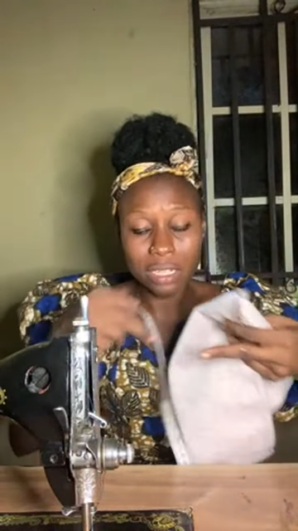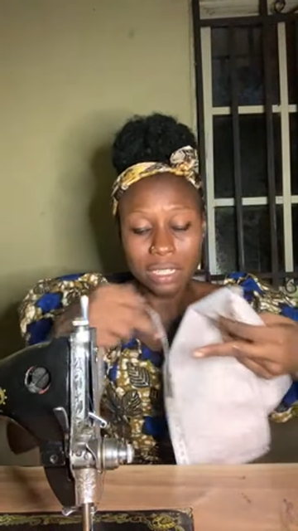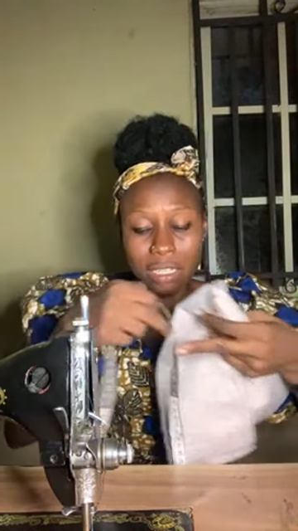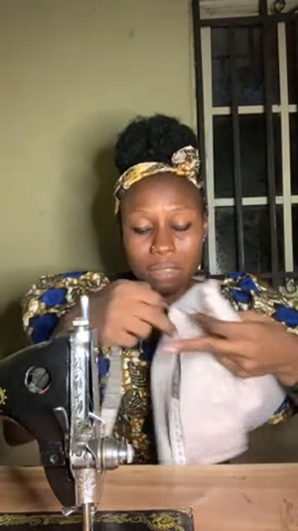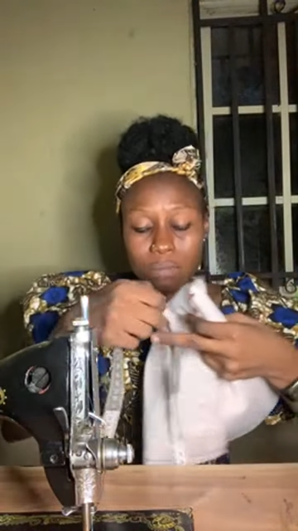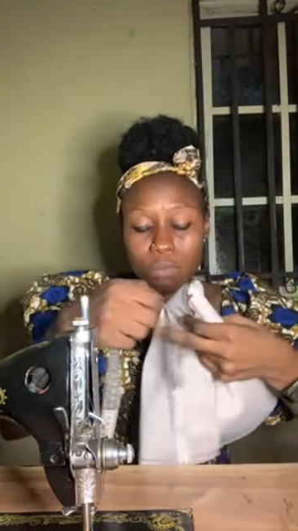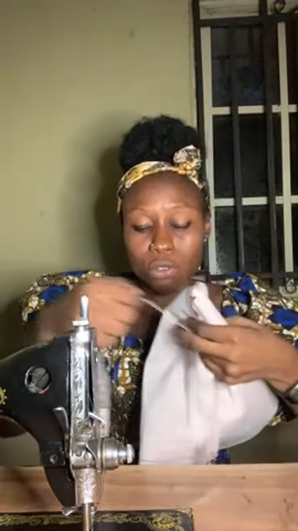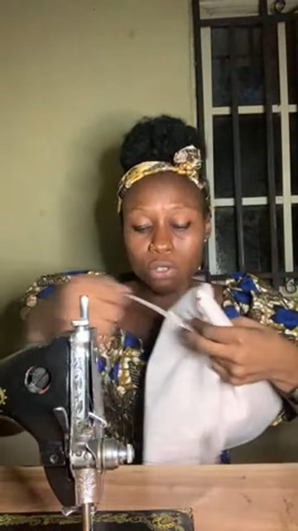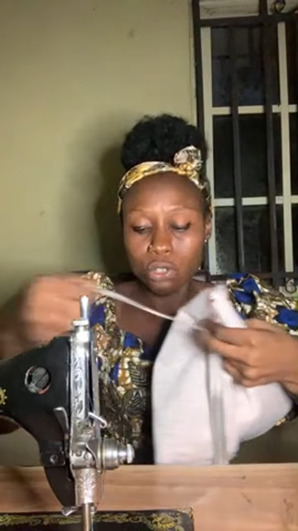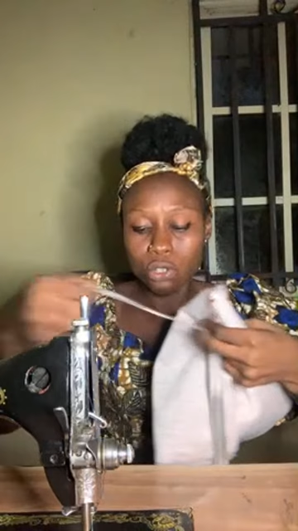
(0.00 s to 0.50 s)
and
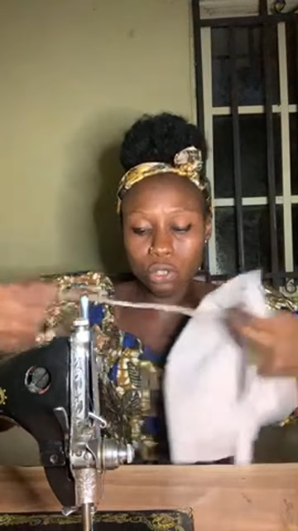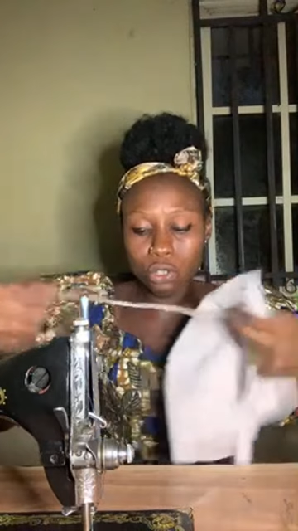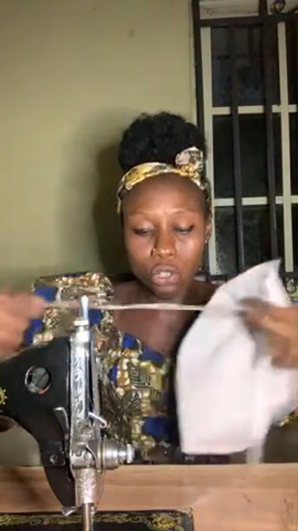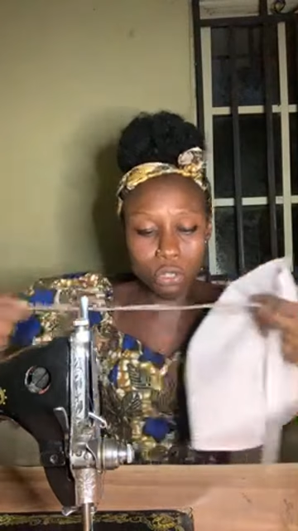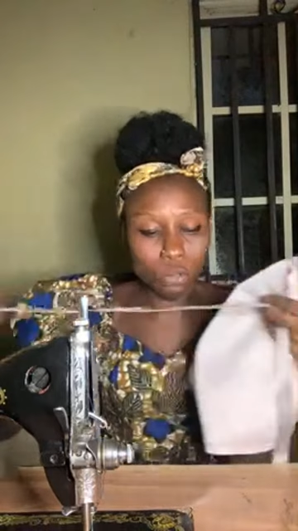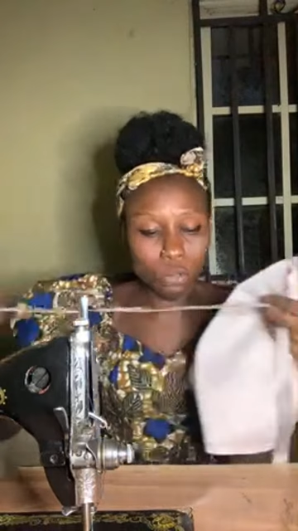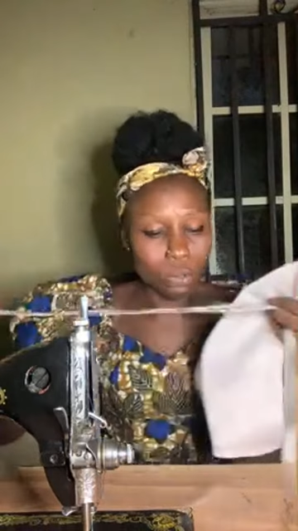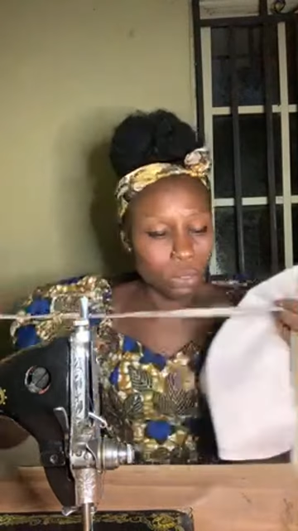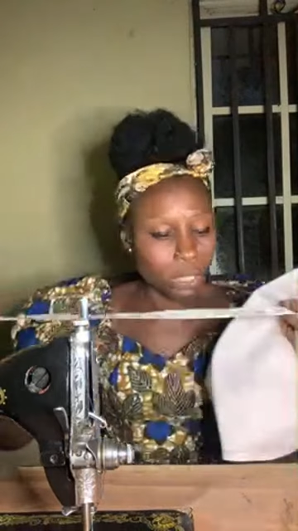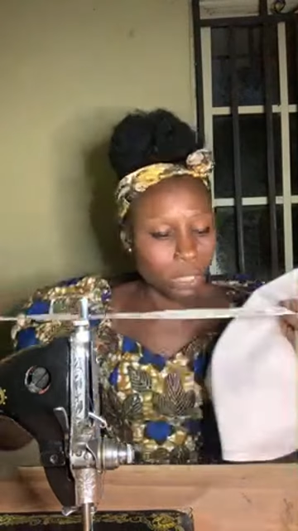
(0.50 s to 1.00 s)

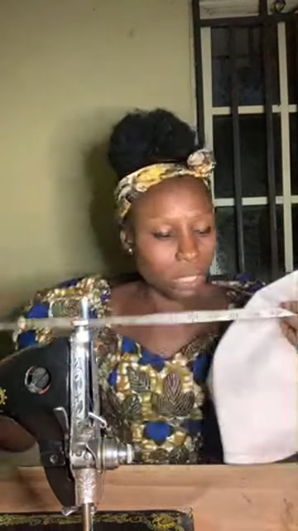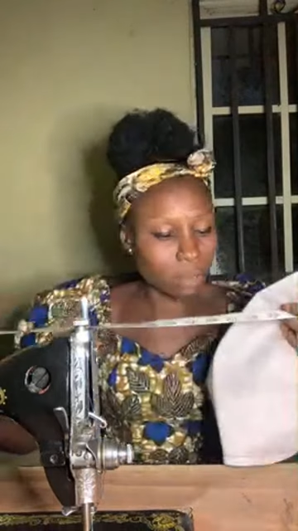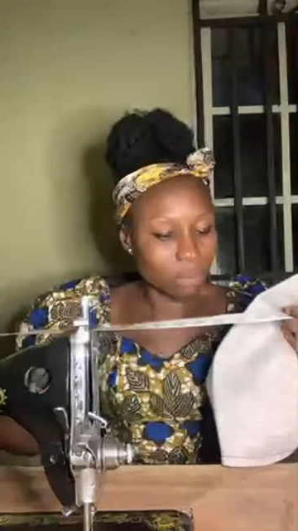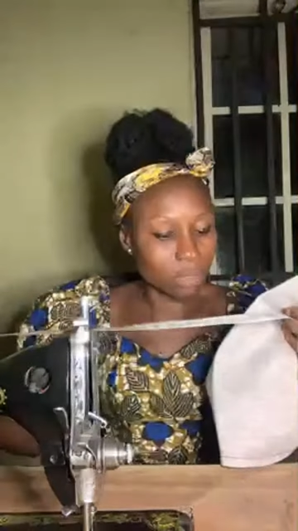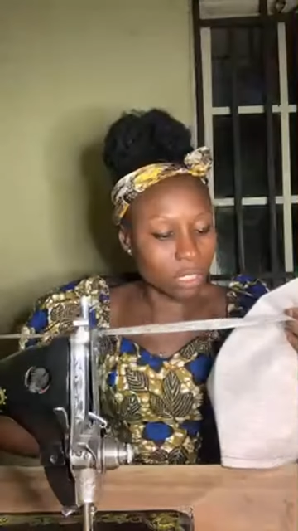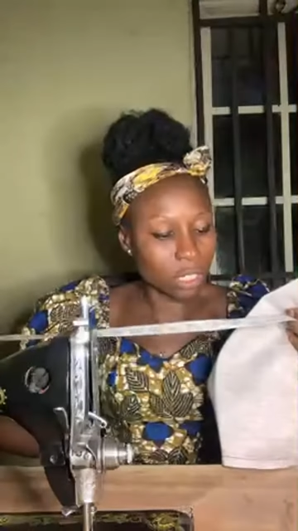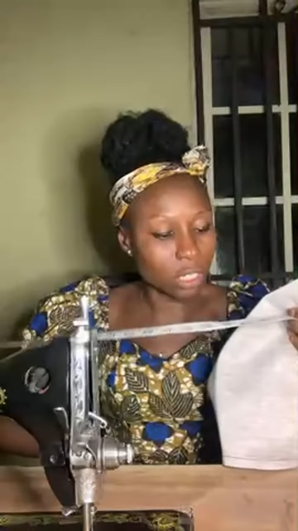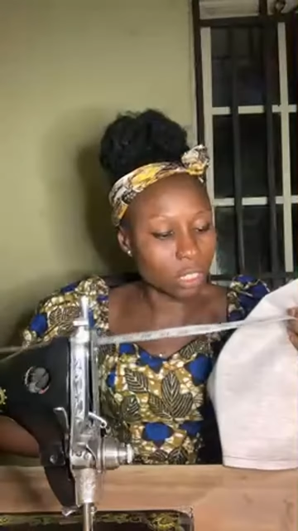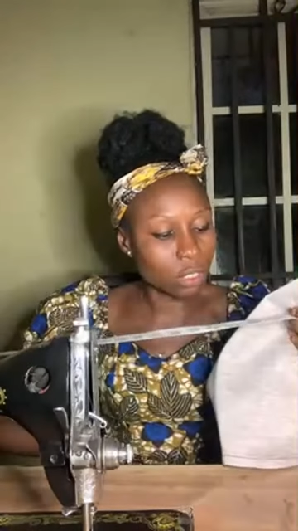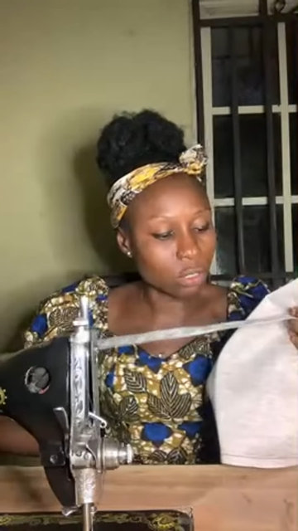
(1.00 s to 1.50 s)
demonstrate what
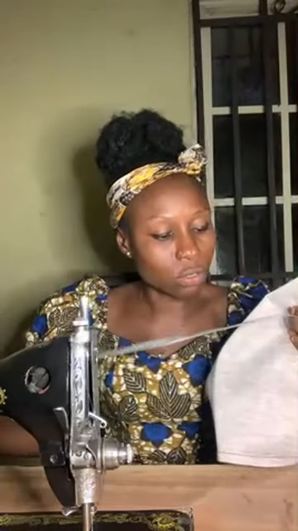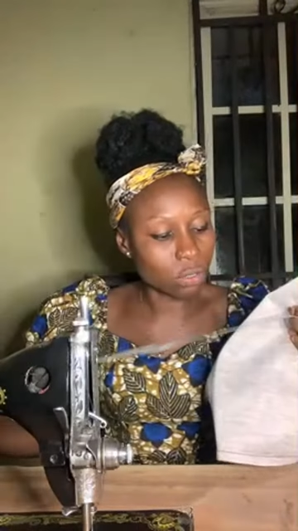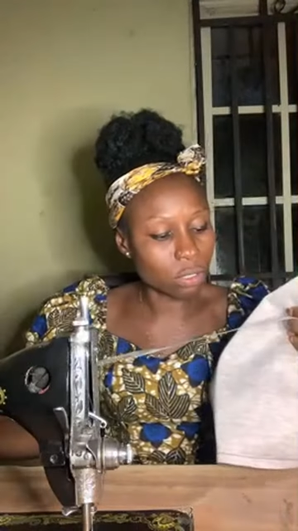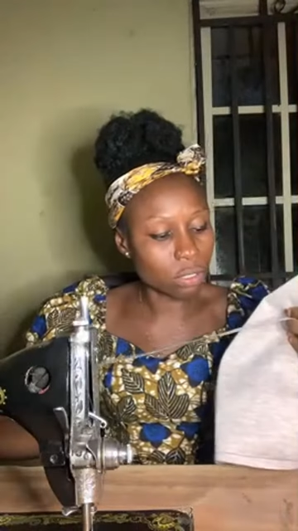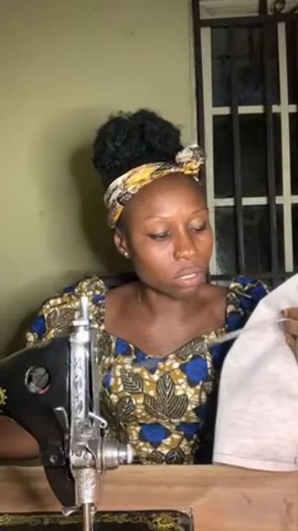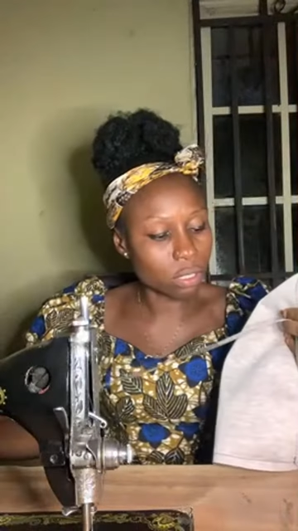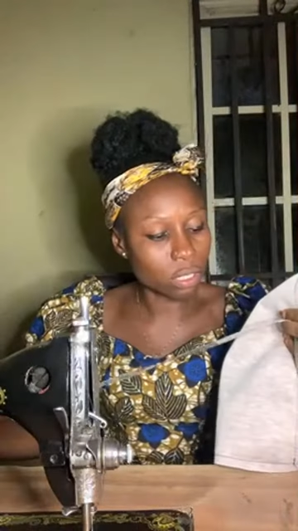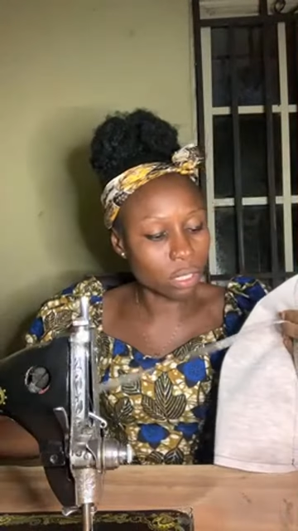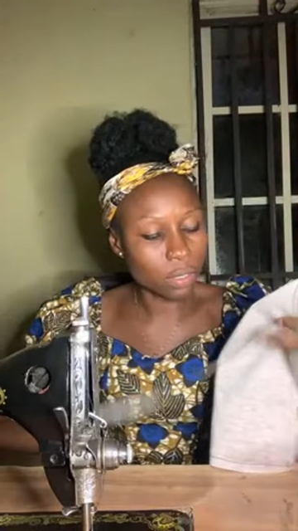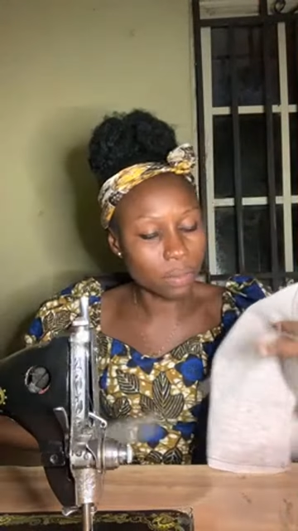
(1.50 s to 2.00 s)
I'm trying
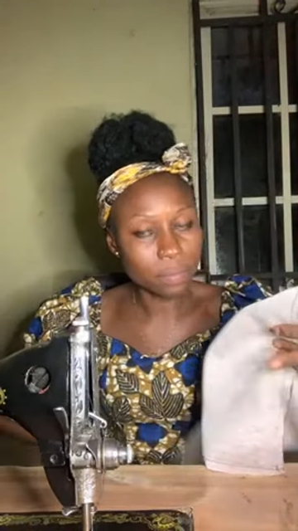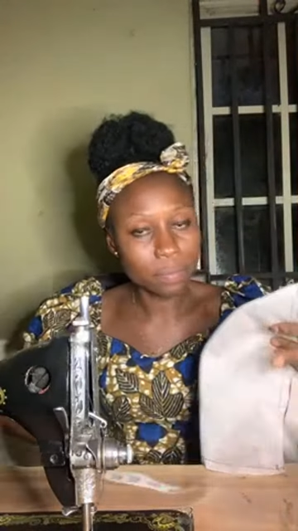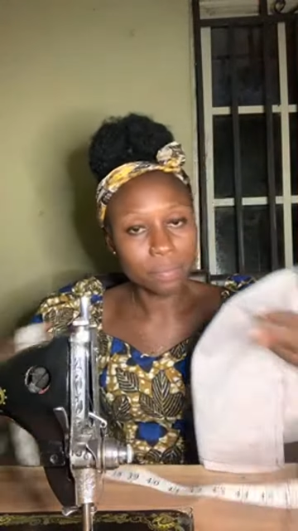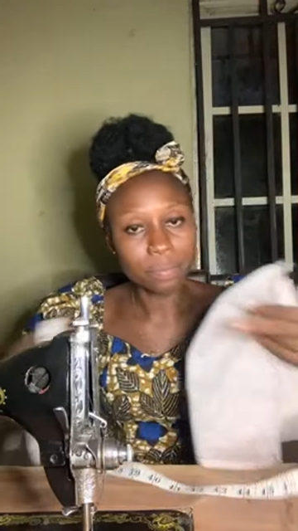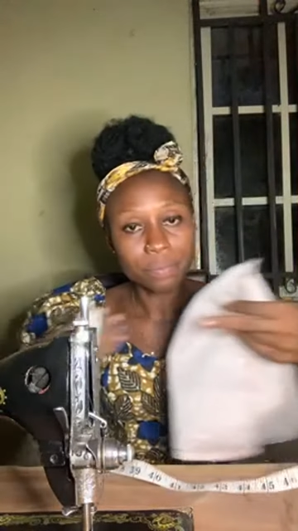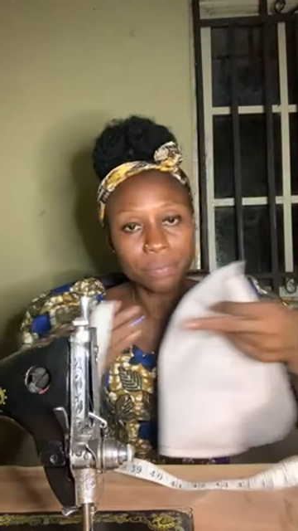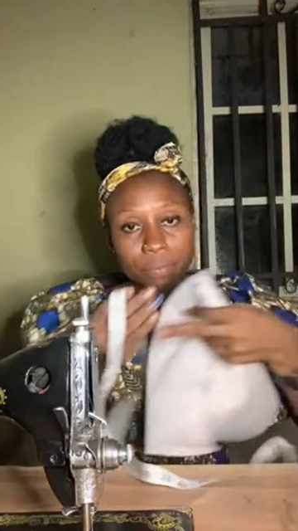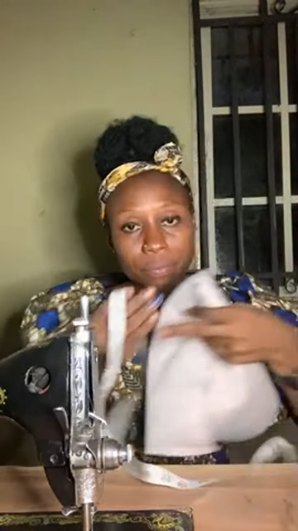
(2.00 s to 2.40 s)
to say.